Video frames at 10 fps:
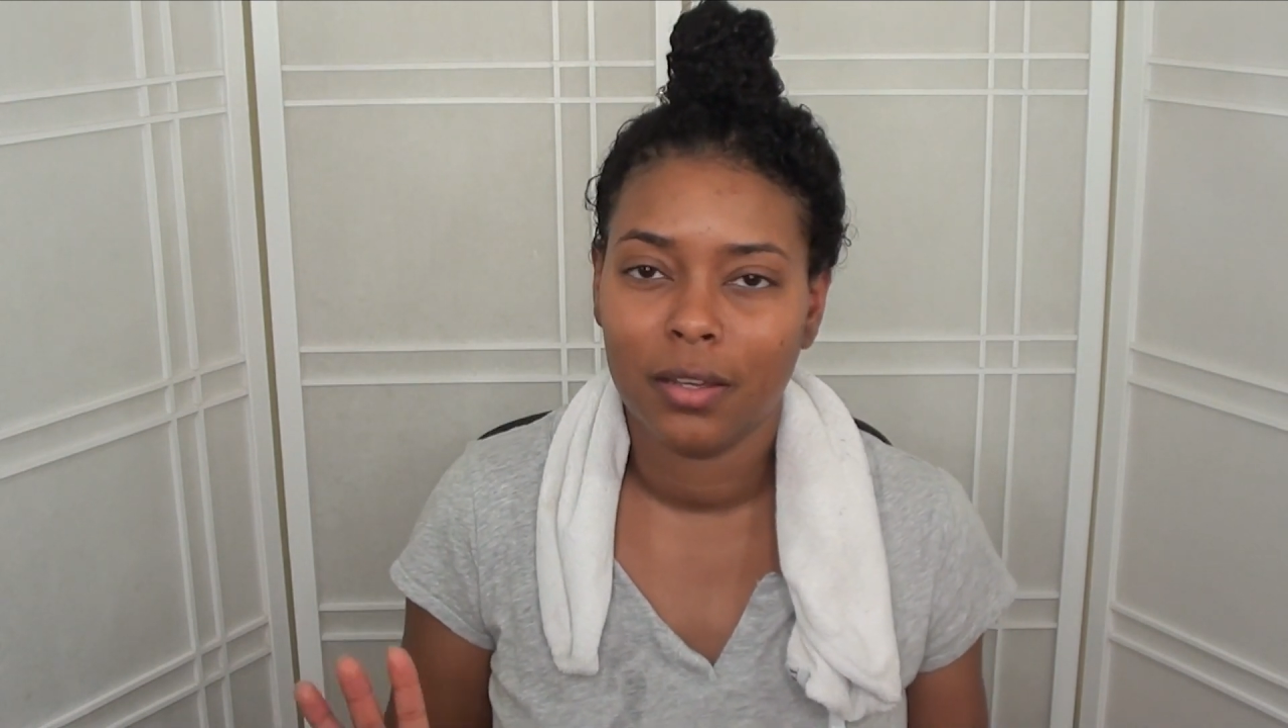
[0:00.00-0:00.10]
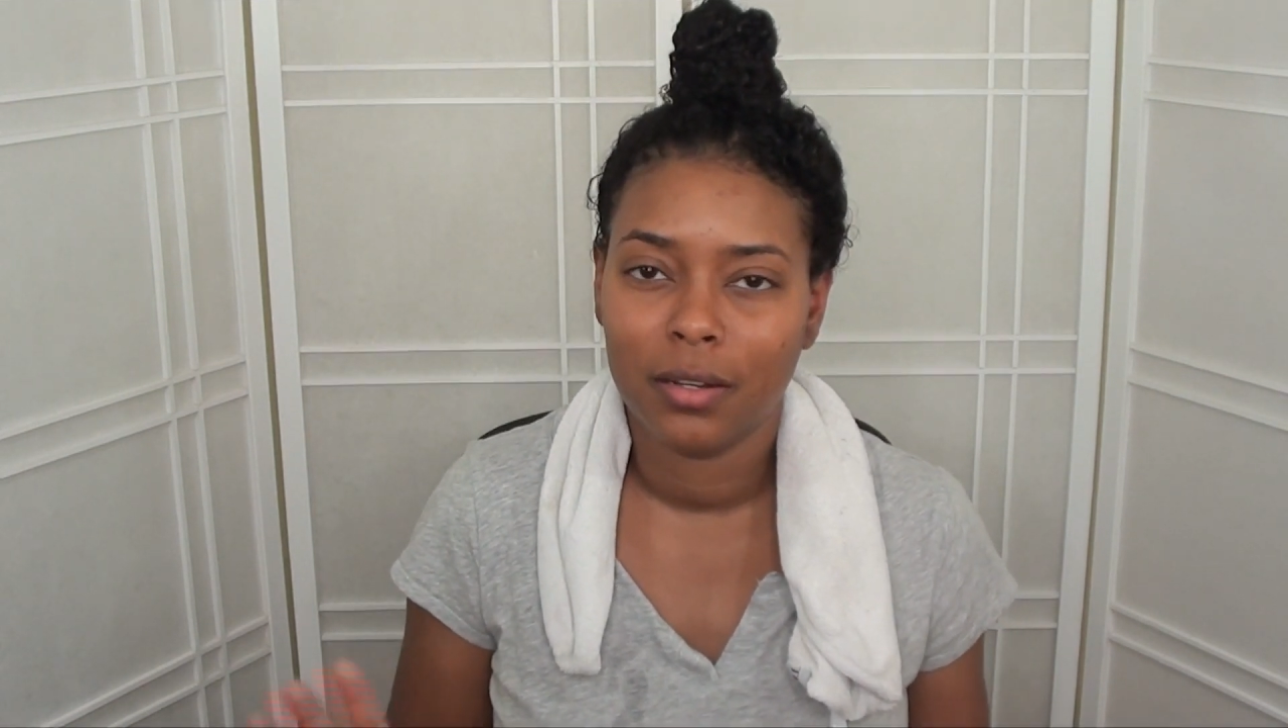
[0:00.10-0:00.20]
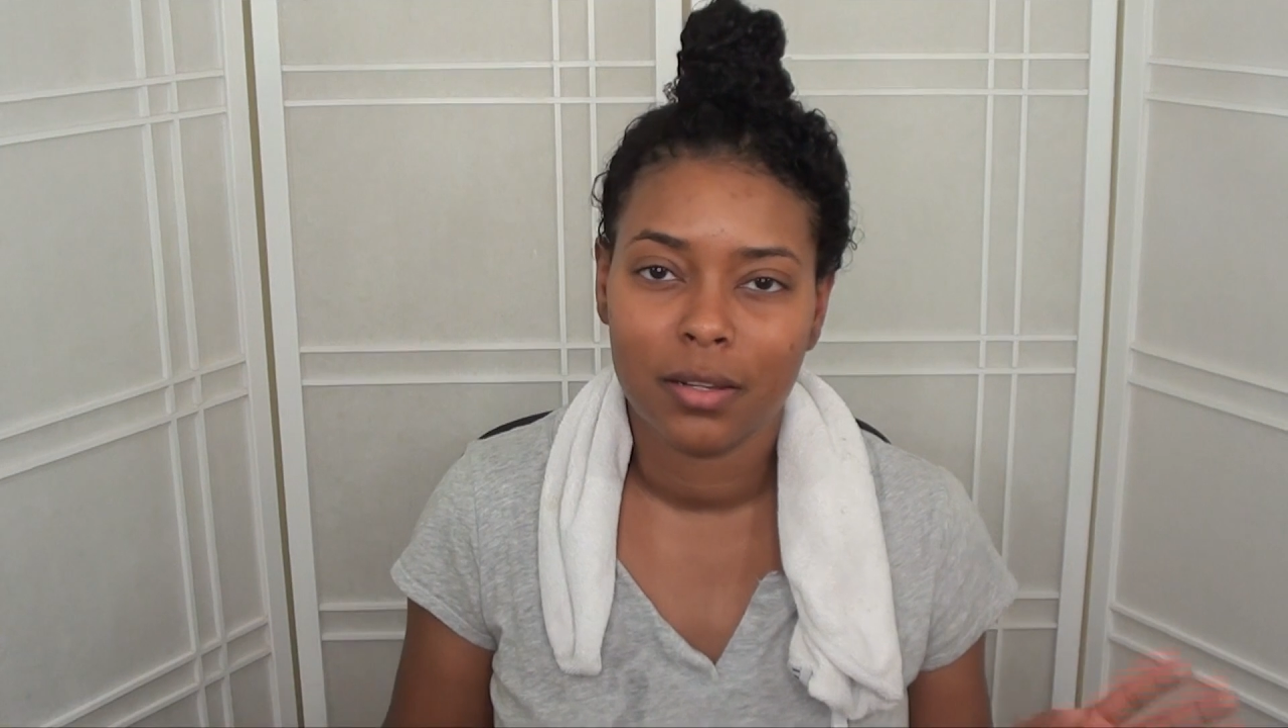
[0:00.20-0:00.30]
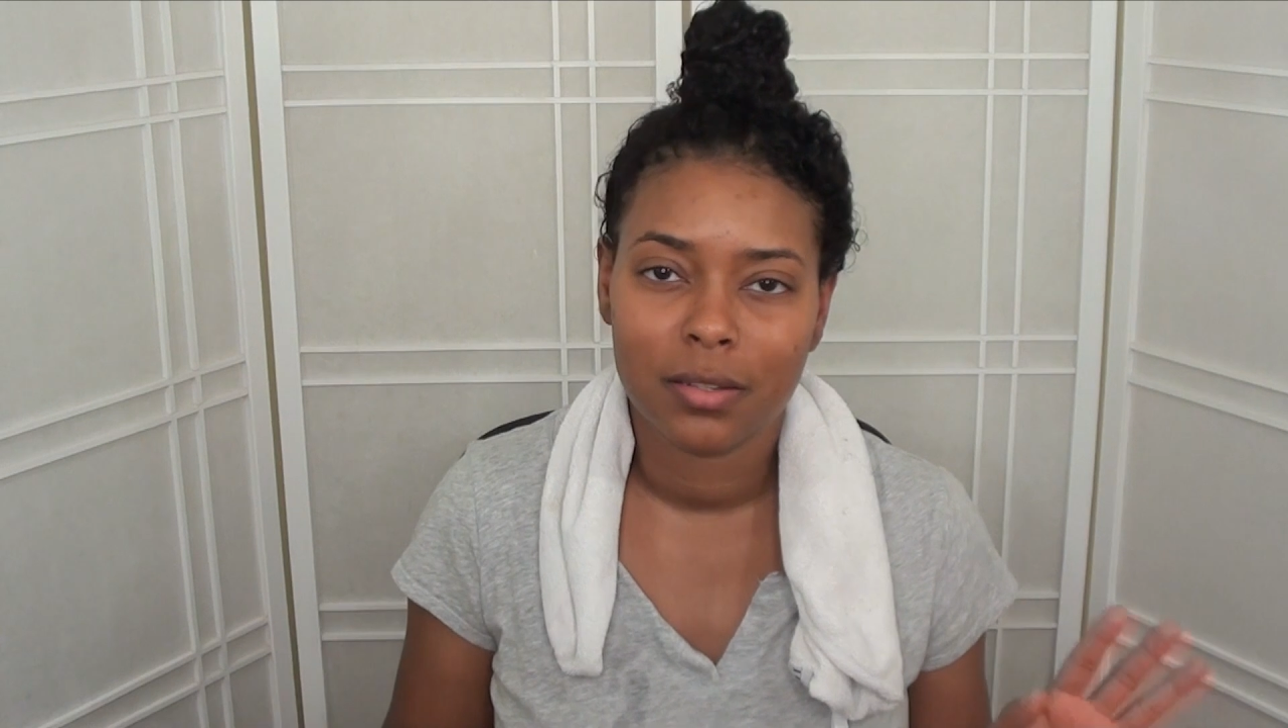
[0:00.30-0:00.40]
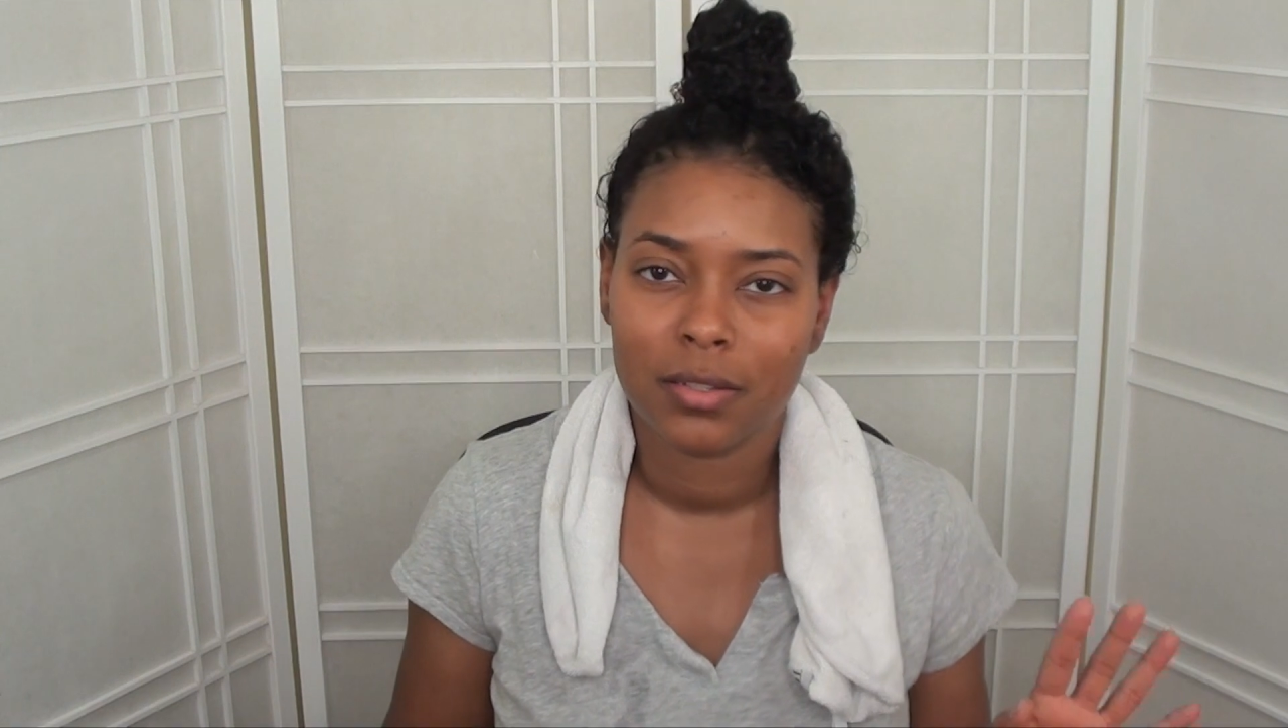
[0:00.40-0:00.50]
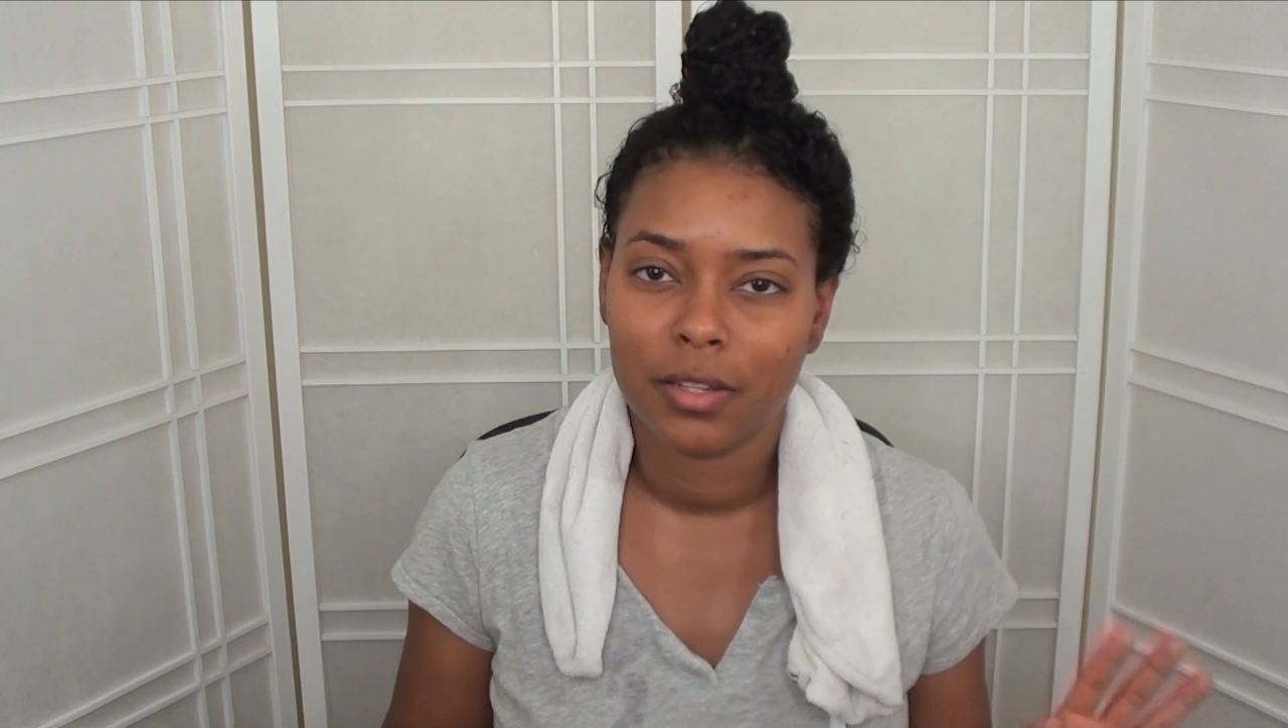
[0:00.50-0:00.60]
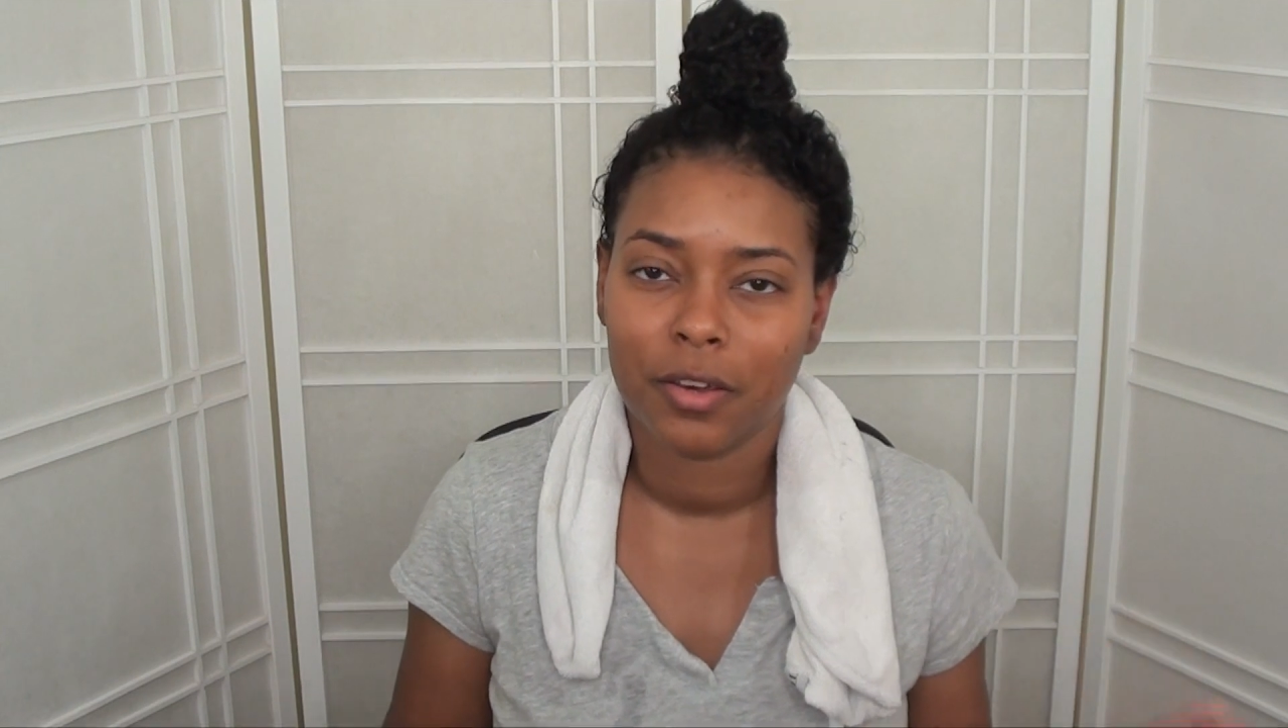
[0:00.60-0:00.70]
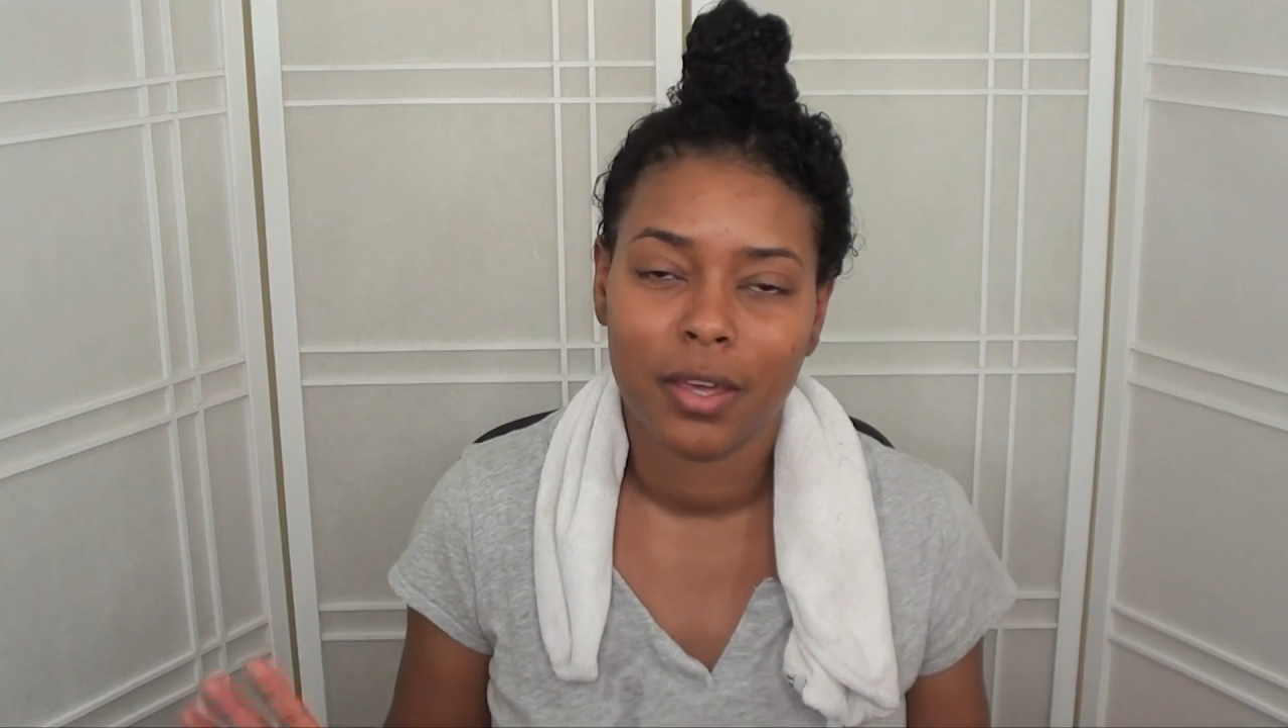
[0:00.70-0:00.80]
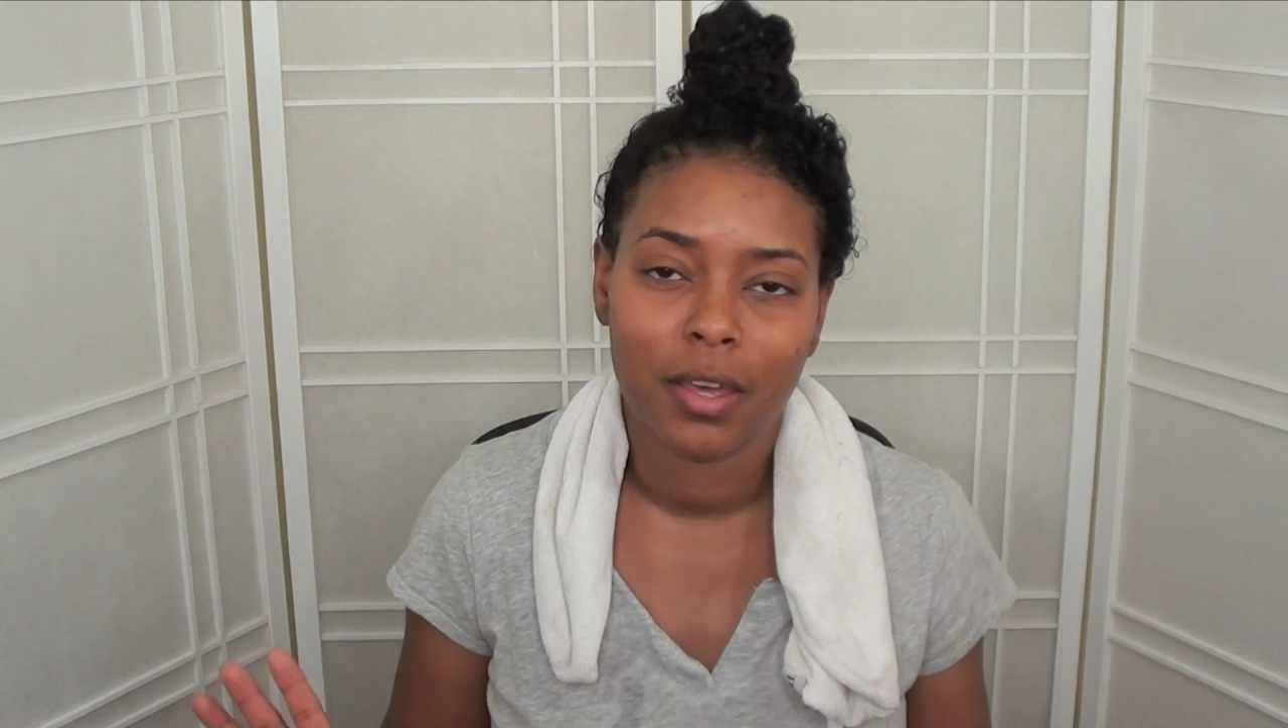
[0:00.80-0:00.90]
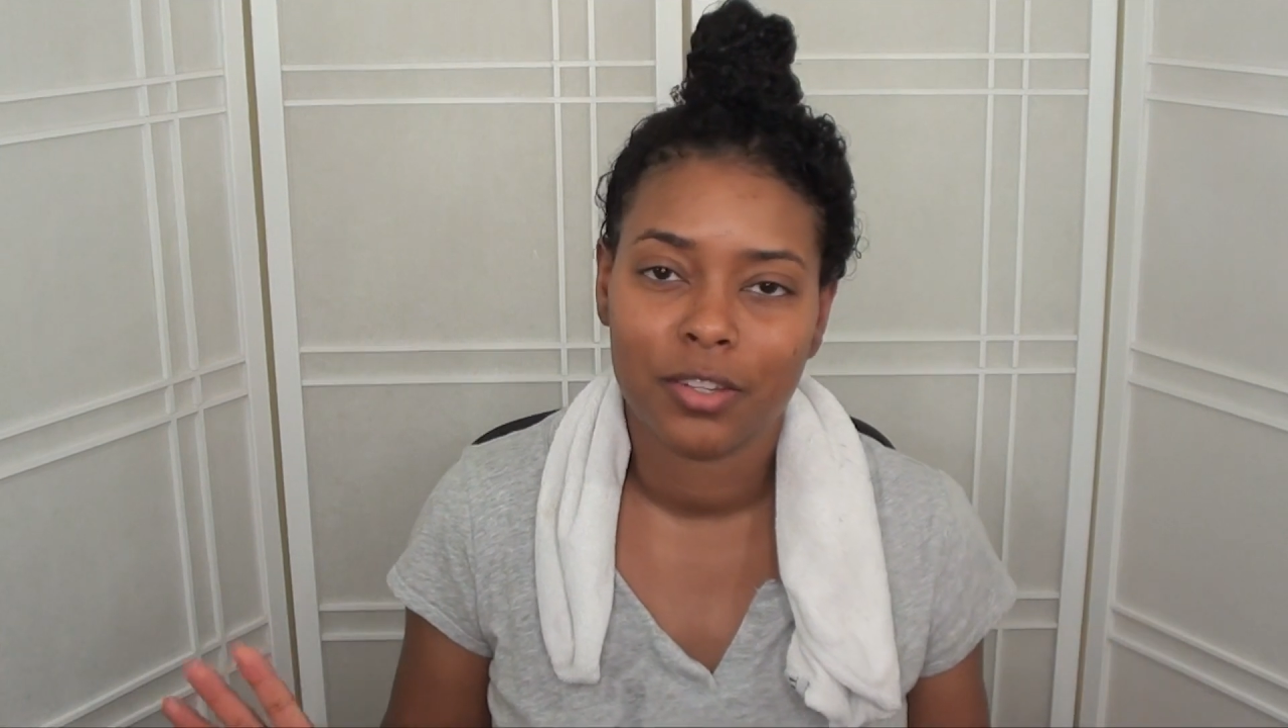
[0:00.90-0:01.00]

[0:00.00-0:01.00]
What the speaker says: unnecessary